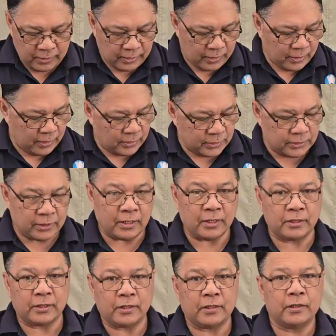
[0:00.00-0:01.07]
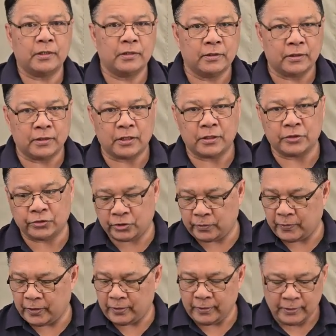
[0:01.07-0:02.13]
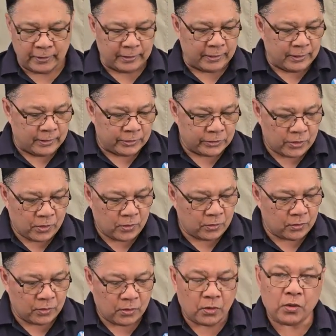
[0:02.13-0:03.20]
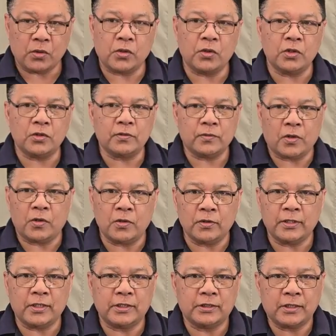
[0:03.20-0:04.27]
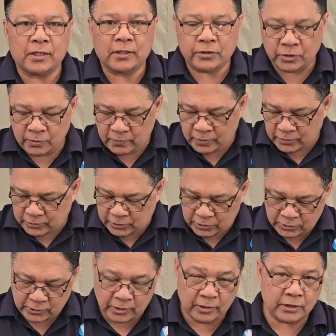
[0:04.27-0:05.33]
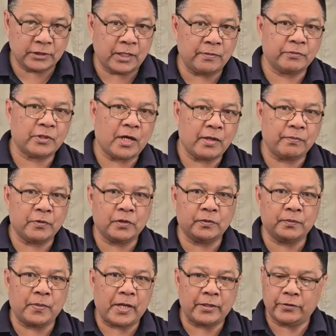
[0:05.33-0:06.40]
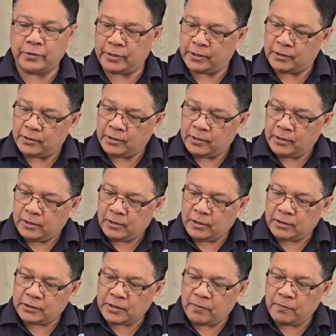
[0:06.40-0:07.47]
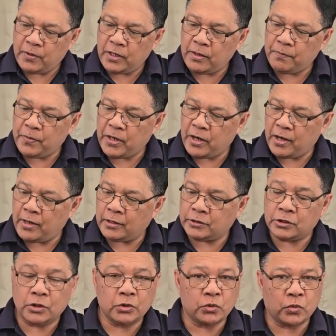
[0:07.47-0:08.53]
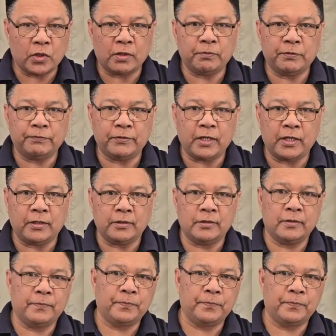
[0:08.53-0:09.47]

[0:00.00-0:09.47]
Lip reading: and this is another trimmer. So all these trimmers are using the same type of battery. It's a BPH 1215,